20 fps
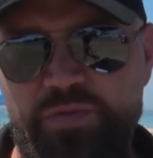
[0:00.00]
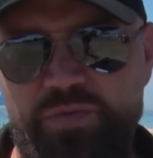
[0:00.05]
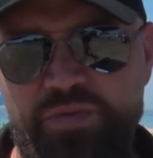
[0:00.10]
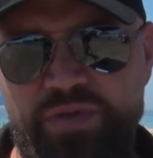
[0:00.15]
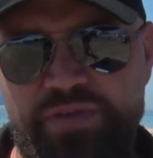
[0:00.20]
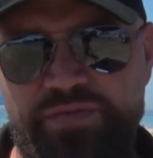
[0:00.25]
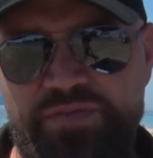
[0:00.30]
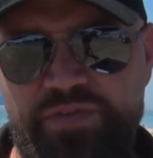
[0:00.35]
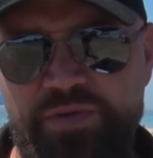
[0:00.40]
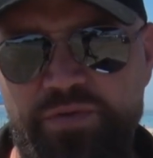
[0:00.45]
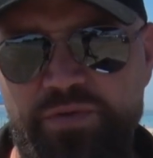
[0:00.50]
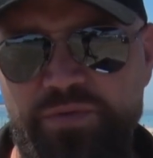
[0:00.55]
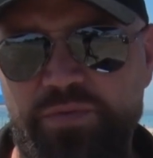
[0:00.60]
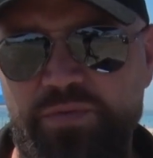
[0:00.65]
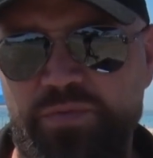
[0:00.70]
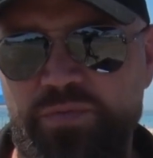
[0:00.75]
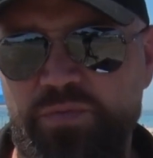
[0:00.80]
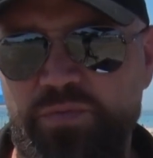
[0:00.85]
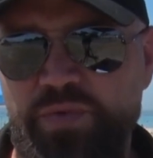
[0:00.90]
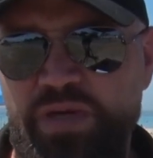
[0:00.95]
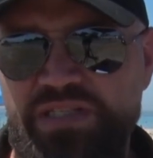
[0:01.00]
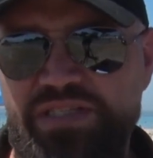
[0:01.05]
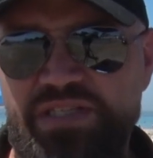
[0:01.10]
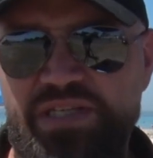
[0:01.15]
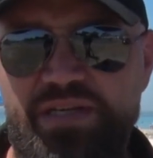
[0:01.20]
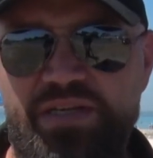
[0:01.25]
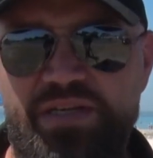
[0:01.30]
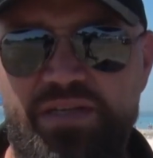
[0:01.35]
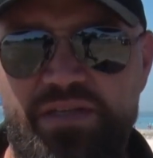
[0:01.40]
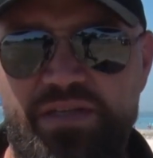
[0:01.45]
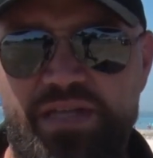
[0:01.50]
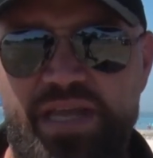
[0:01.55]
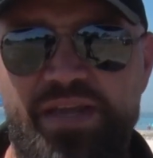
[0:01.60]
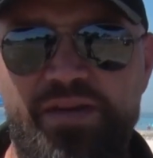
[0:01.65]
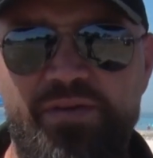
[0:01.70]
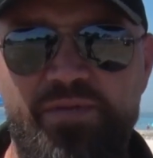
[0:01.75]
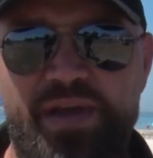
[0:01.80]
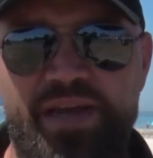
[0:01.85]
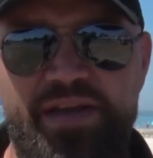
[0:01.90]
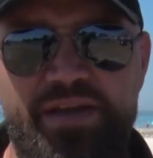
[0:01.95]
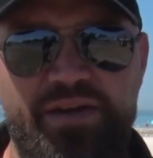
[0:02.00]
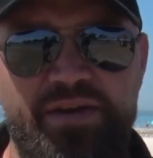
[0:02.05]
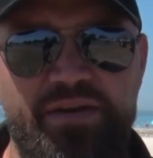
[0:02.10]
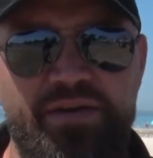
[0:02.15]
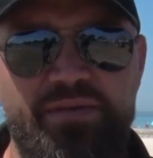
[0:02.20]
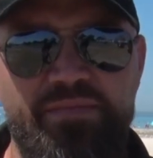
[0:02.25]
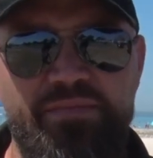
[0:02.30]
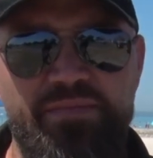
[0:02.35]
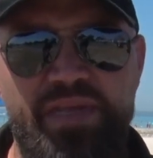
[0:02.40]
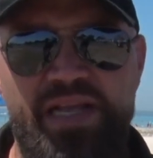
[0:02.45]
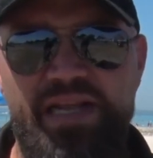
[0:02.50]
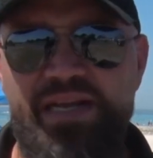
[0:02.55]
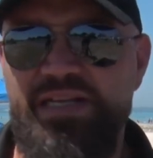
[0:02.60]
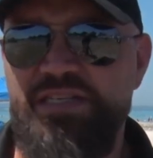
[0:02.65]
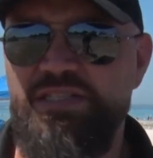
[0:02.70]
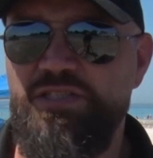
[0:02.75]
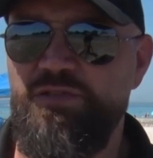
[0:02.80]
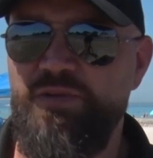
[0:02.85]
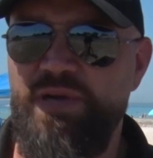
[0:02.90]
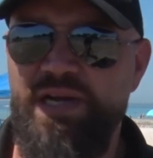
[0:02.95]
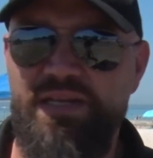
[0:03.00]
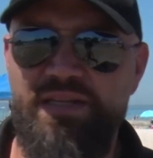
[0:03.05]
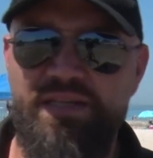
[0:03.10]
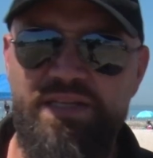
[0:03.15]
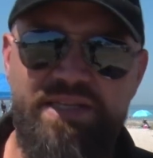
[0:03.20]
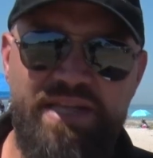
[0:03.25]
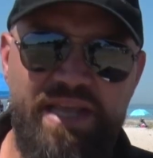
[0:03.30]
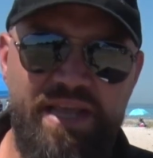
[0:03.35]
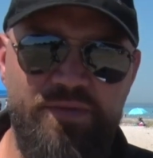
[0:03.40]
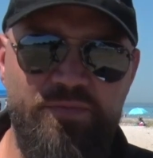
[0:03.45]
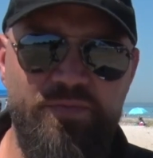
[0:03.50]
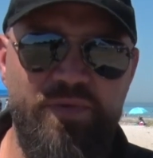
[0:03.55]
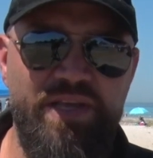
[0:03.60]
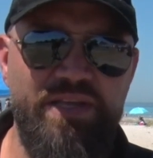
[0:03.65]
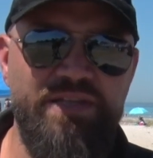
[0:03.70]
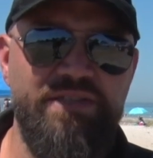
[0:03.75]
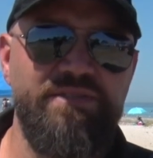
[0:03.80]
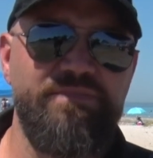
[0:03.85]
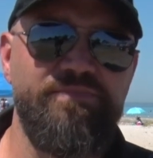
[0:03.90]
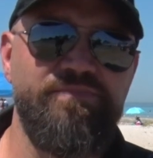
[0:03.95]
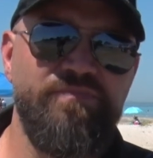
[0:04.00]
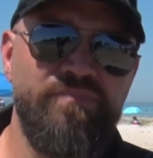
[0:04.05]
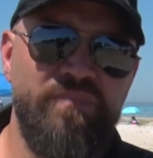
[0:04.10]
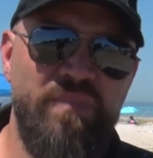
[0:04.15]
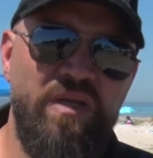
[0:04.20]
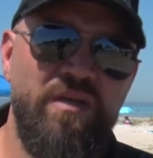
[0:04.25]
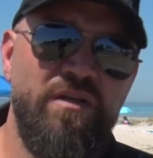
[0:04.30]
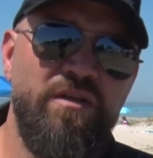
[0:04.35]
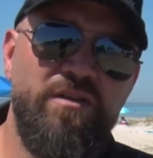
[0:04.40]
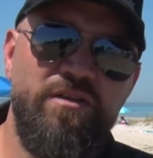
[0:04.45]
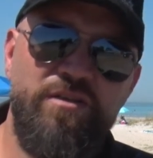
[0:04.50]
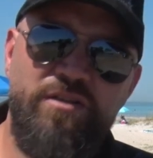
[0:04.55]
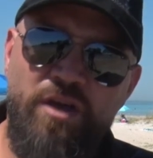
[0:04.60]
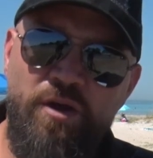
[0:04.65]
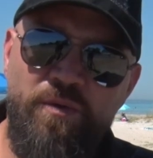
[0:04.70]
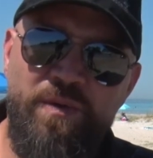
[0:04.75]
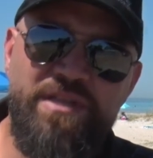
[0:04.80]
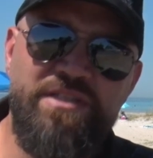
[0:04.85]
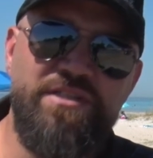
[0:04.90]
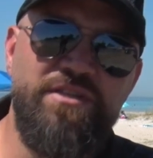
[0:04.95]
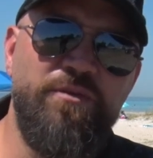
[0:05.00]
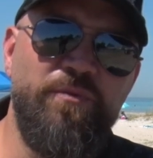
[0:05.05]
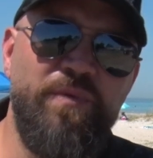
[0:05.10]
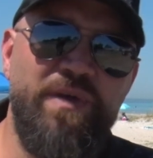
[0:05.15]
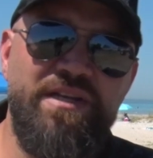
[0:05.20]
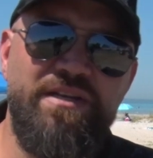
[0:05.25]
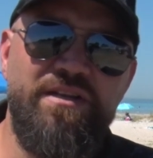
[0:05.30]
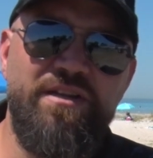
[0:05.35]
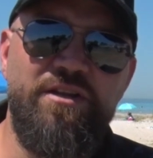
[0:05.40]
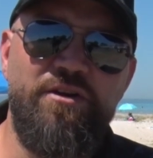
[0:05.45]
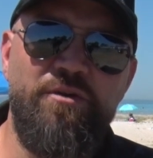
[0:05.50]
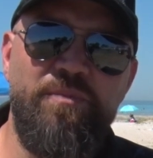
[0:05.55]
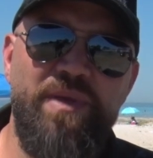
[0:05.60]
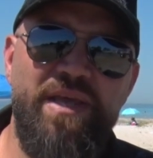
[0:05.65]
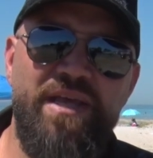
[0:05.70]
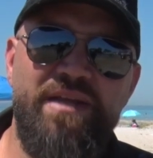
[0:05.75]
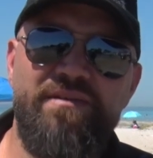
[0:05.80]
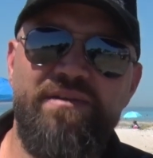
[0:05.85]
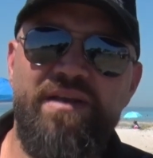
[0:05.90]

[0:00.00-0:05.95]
If you want to lay your anchor and it's directly downwind, go into the wind a little bit.